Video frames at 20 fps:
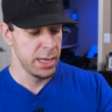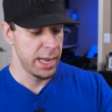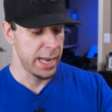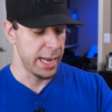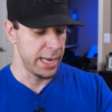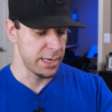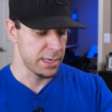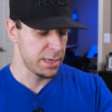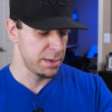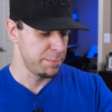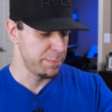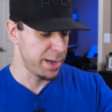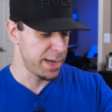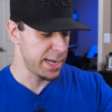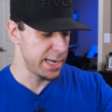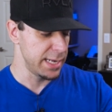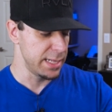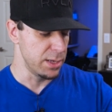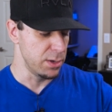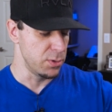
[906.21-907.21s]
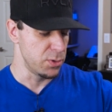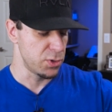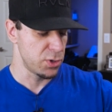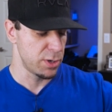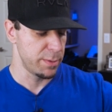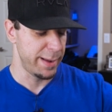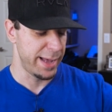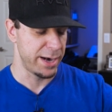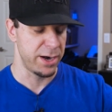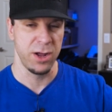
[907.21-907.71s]
And combined, those
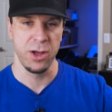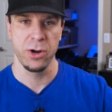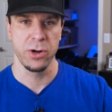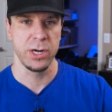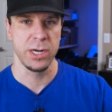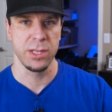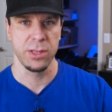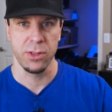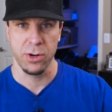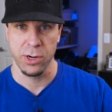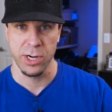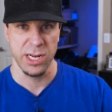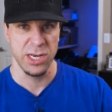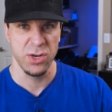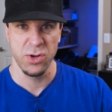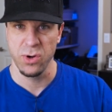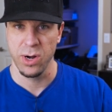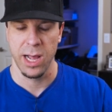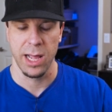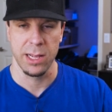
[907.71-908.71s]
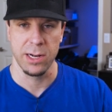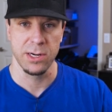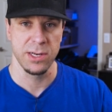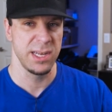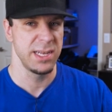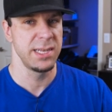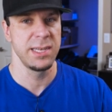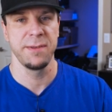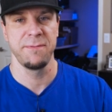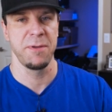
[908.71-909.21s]
are about one hundred thirty-two dollars.
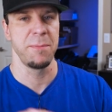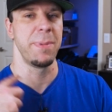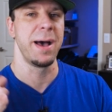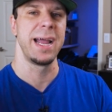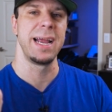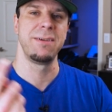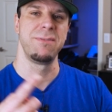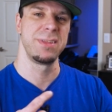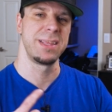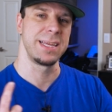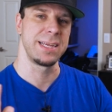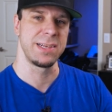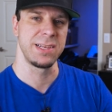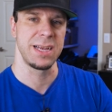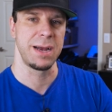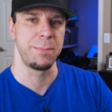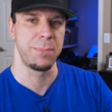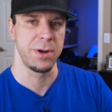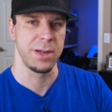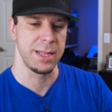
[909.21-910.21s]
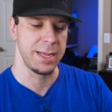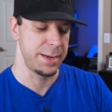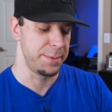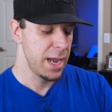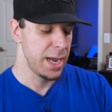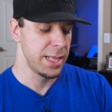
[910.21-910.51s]
This is if you buy everything separately.